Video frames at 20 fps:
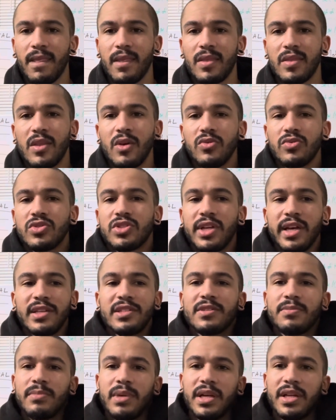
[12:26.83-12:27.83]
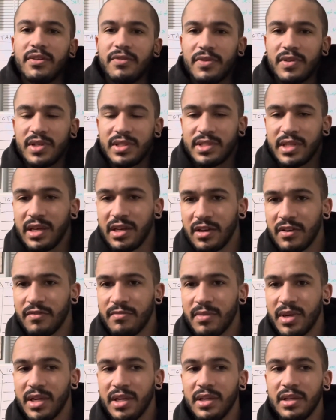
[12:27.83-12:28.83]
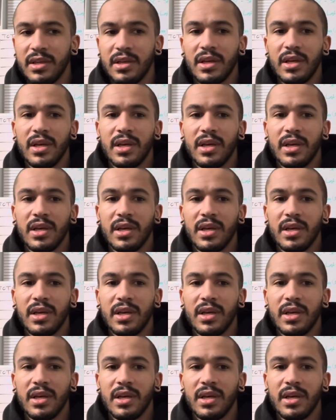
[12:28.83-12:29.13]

Don't chase money for the sake of money.